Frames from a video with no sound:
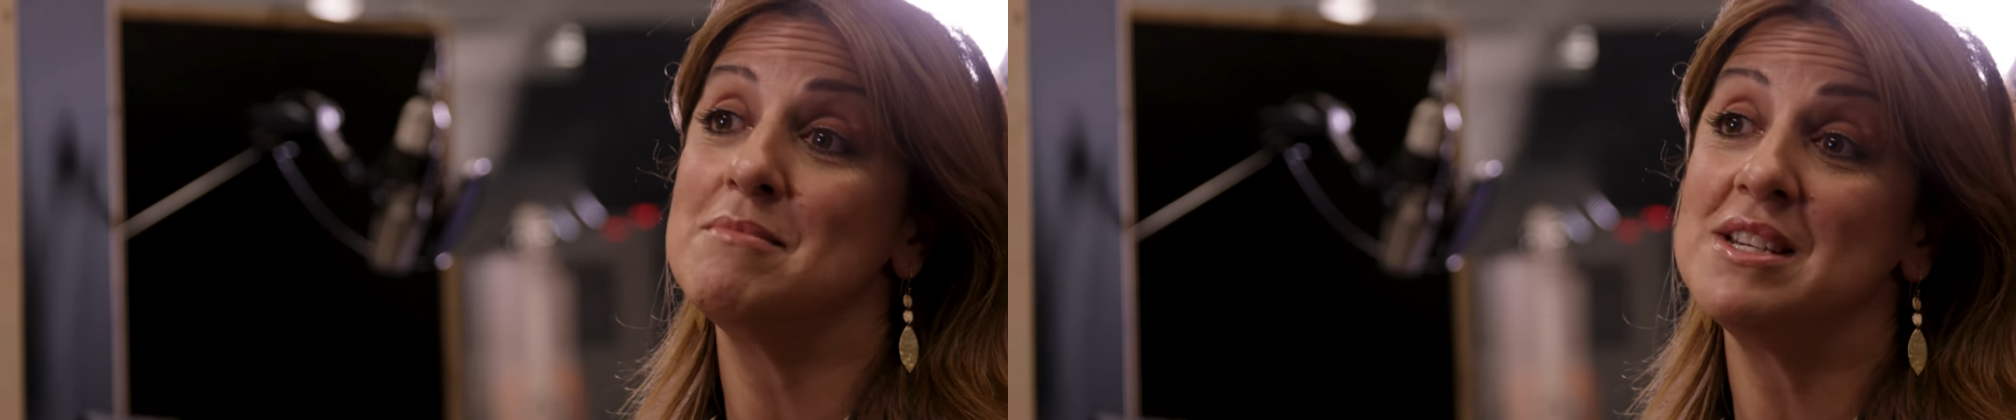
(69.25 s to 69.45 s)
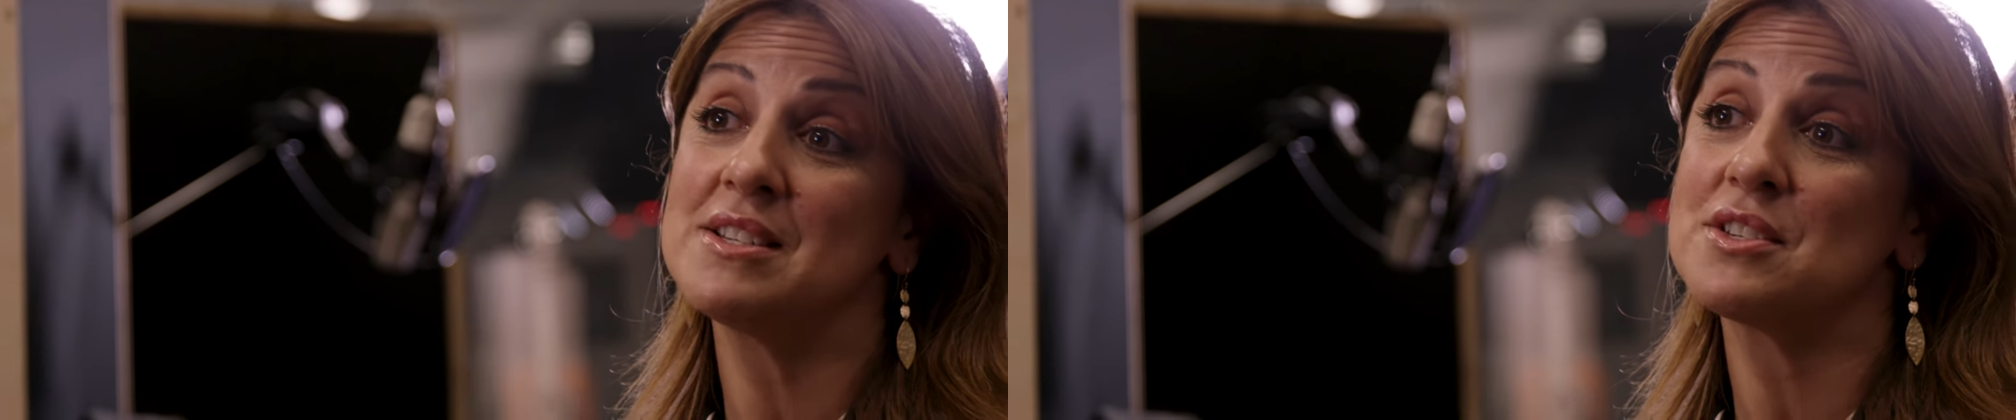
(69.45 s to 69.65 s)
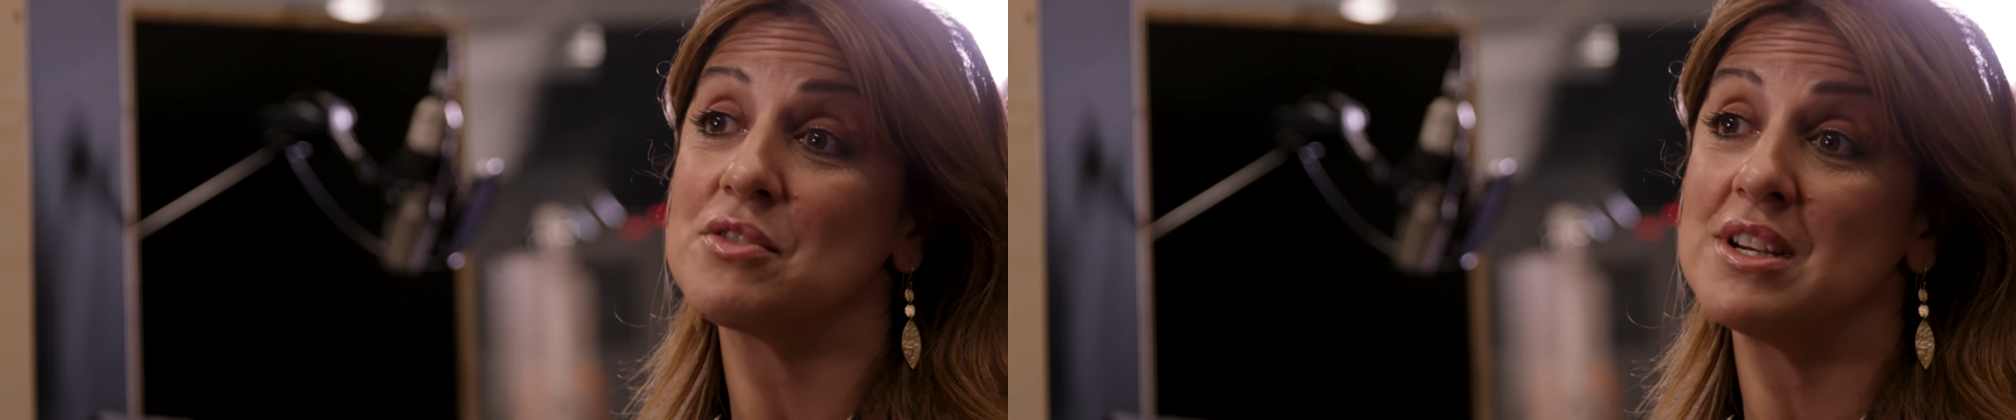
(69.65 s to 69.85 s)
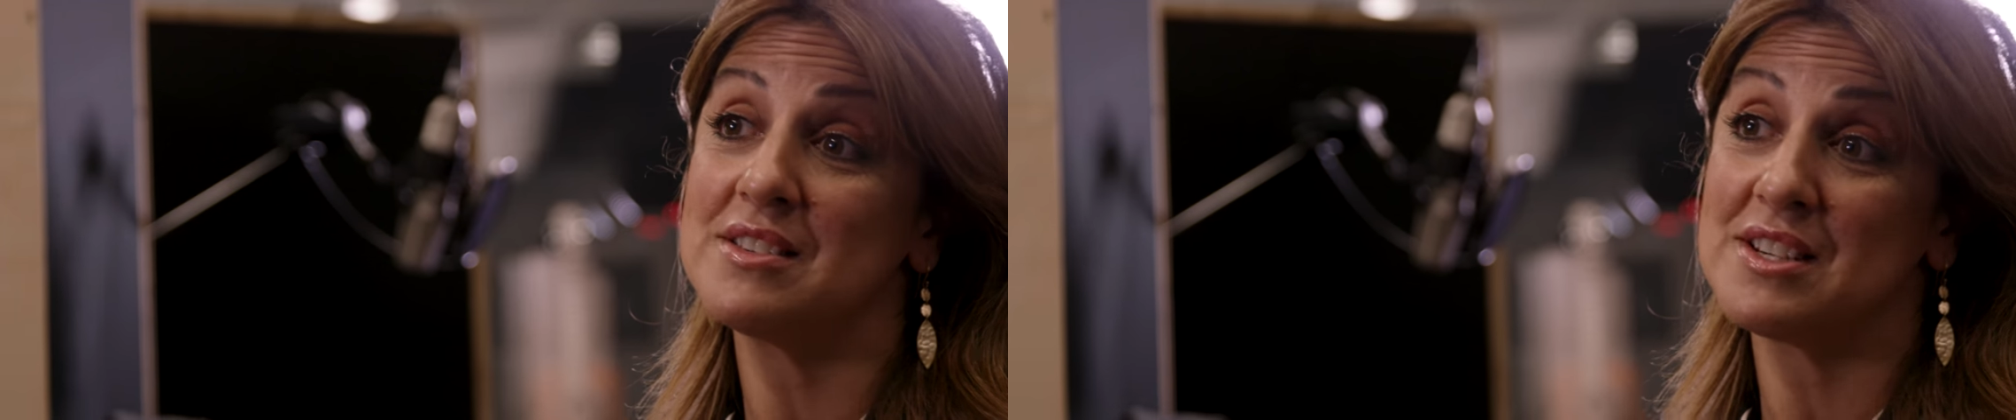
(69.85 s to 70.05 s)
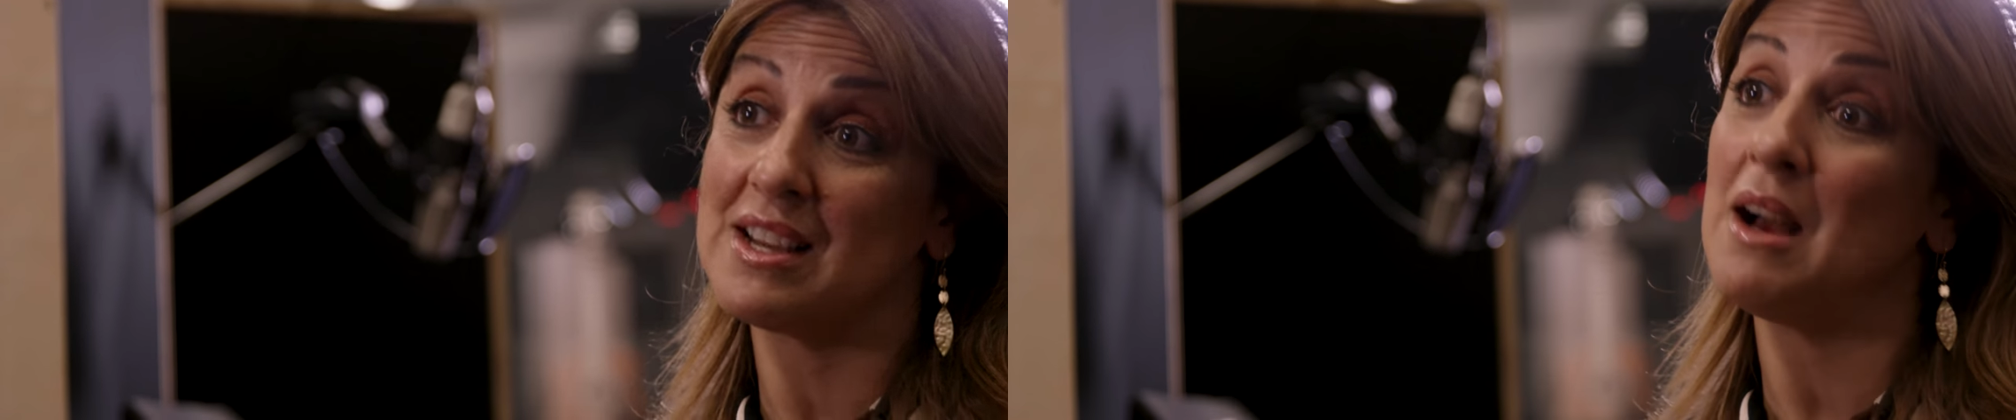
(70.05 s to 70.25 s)
ministry
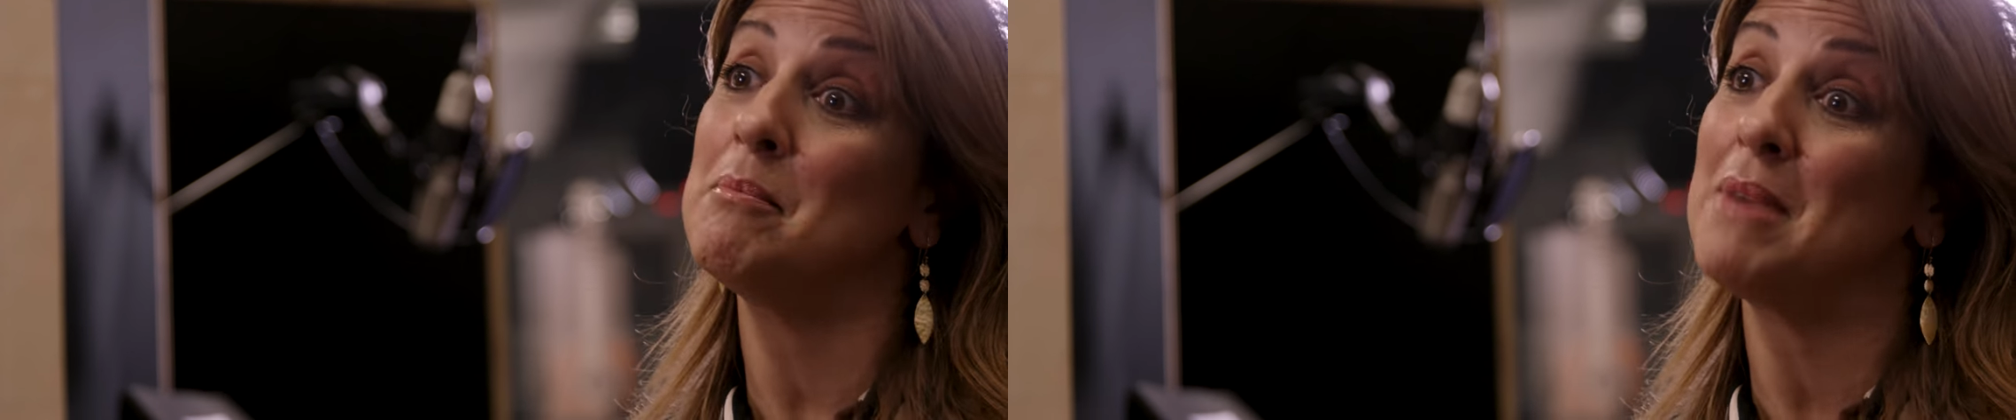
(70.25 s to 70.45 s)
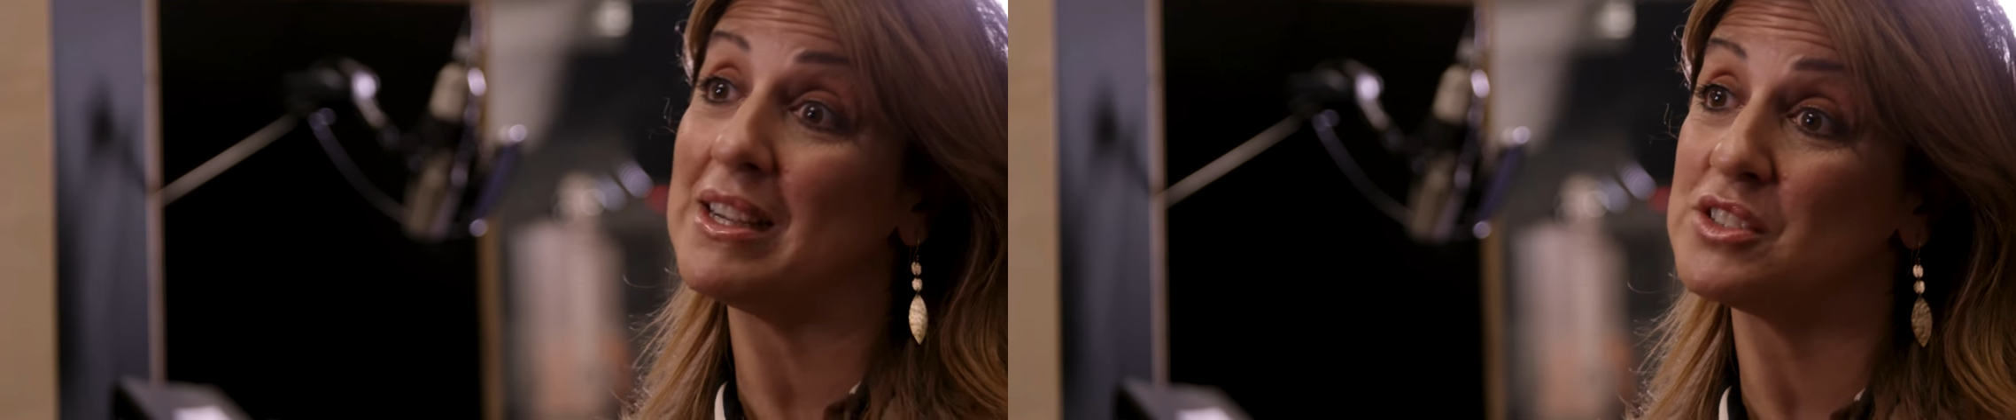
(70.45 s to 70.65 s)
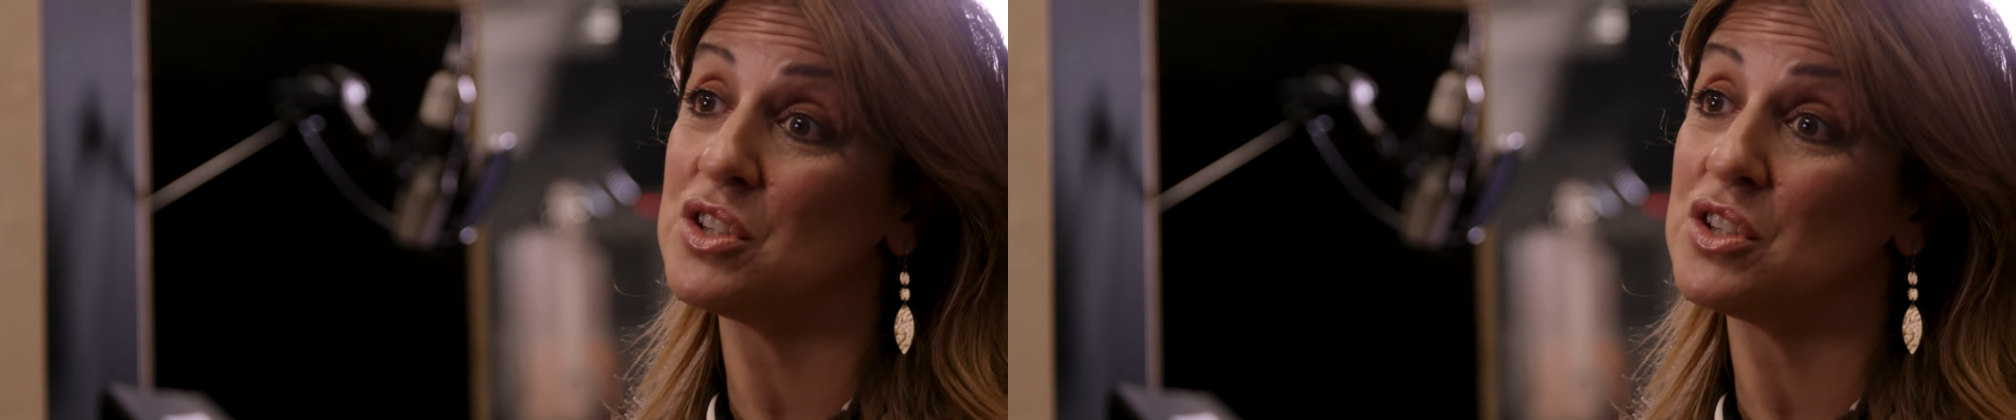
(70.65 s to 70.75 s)
to come back